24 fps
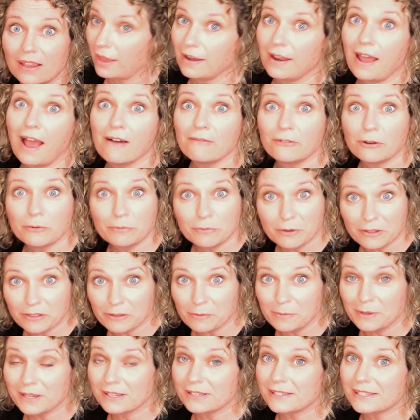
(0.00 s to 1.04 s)
and have a
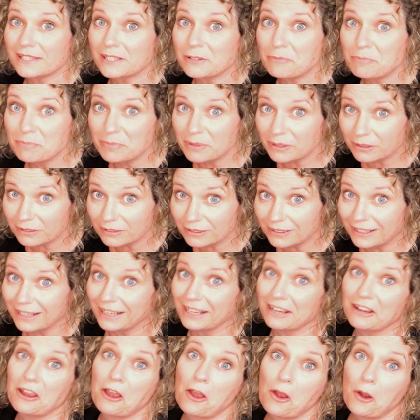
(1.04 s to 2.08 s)
rhythmic
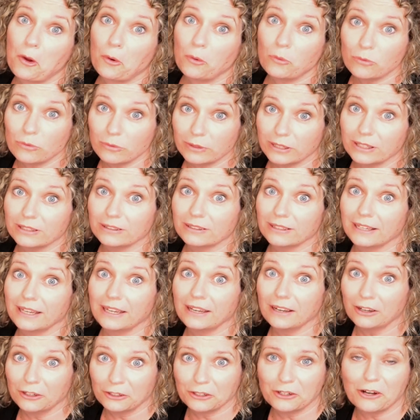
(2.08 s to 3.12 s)
stability
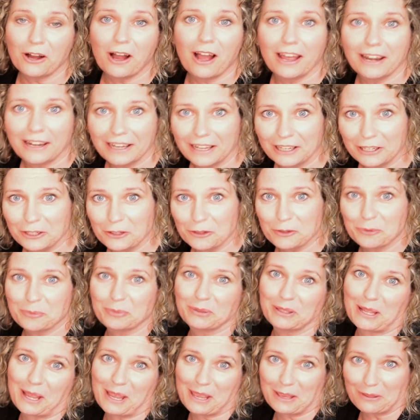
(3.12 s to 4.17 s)
really guiding your
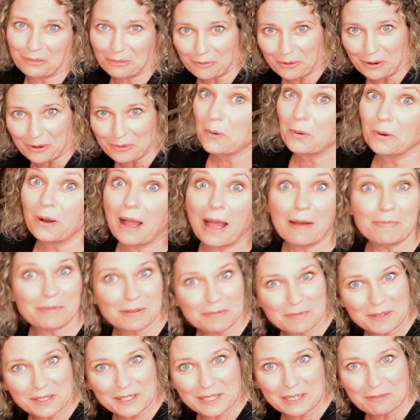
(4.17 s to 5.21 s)
playing through. Well, happy
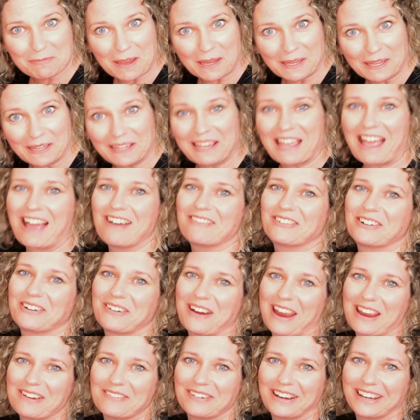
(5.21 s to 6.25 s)
music making. Have a
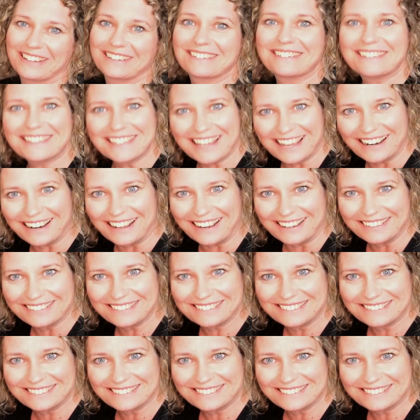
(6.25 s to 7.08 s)
great week. Ta-da.